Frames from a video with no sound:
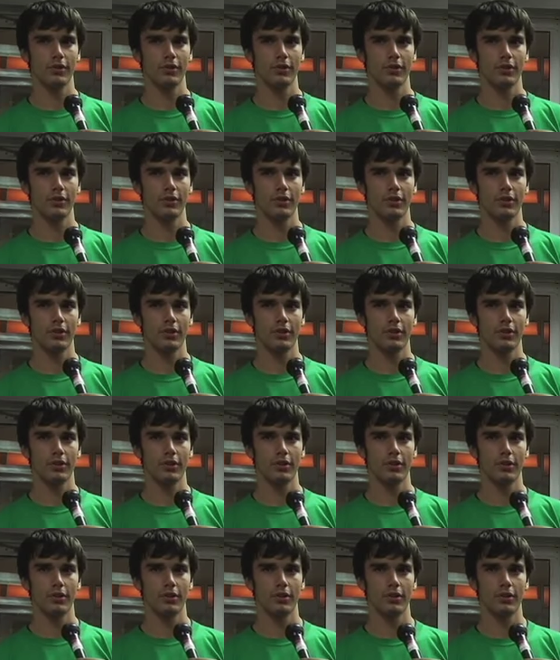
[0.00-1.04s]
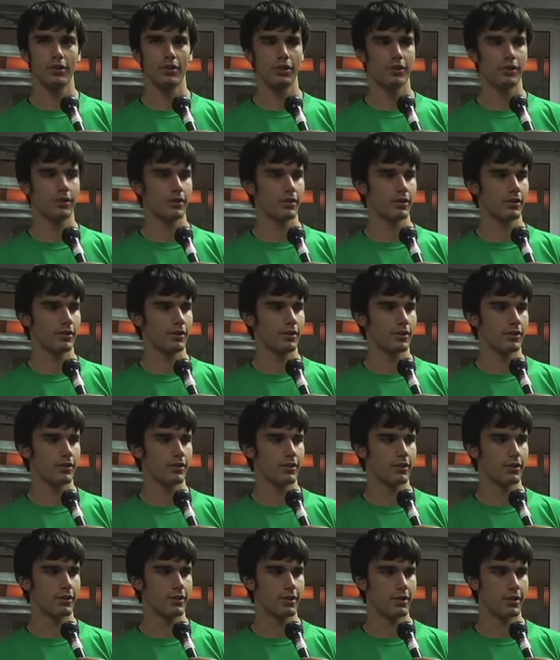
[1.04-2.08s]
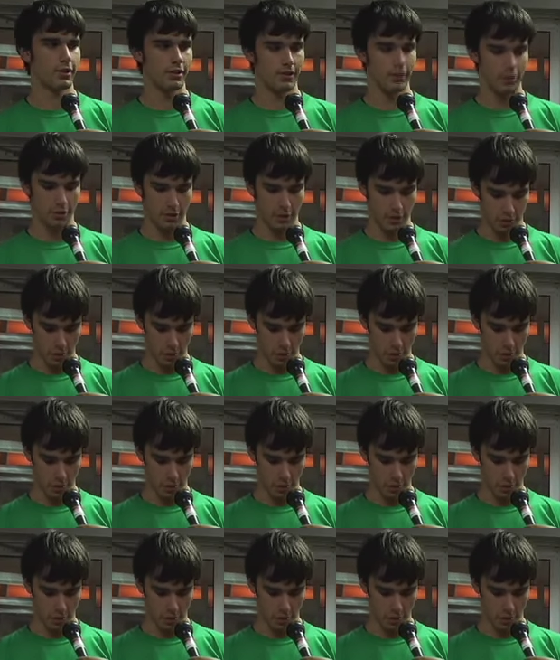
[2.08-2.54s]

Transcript: Nothing is said.